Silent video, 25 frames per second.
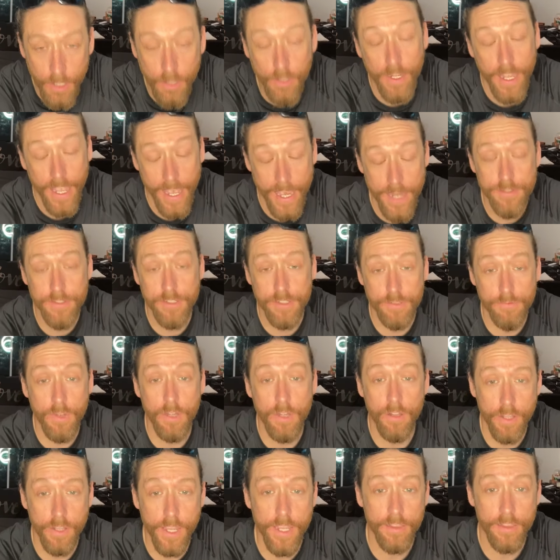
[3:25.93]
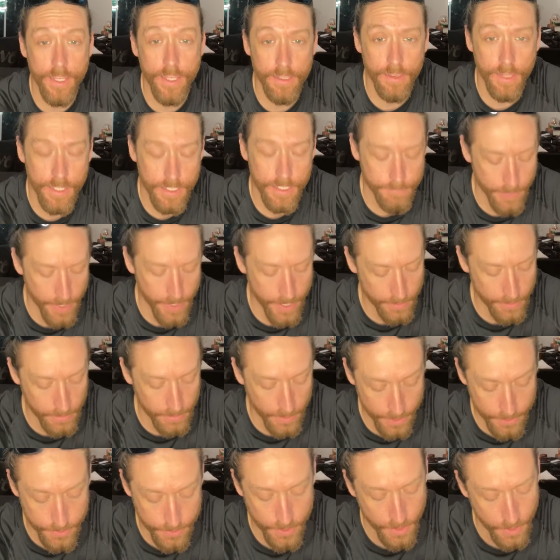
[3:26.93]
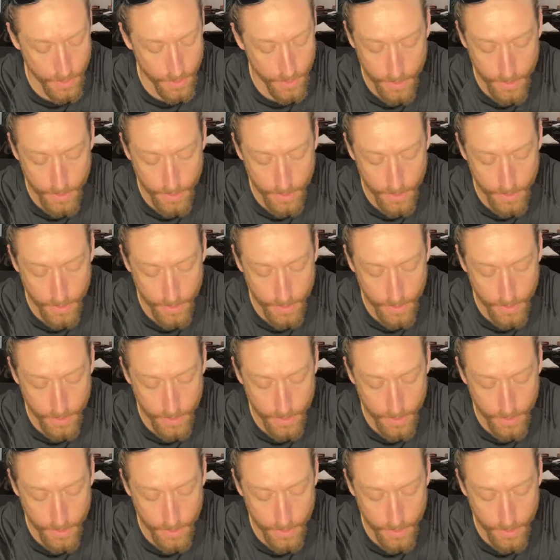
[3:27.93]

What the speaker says: cast as well. Okay, less backlash.